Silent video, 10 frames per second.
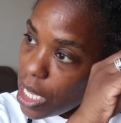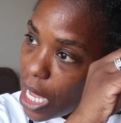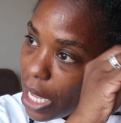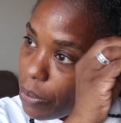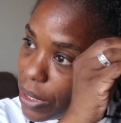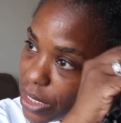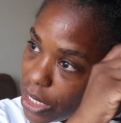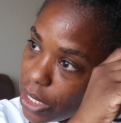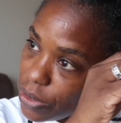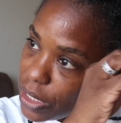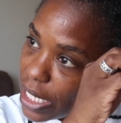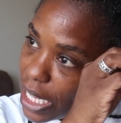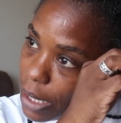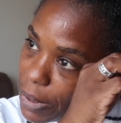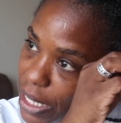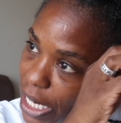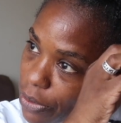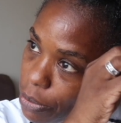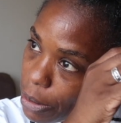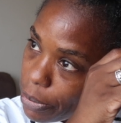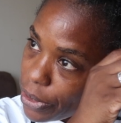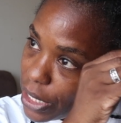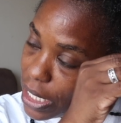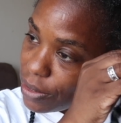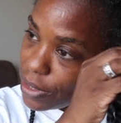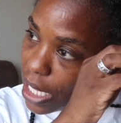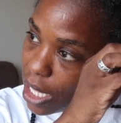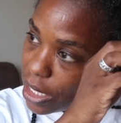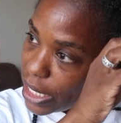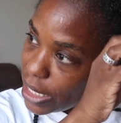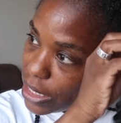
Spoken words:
I was gonna go today, but then I remembered it was a holiday.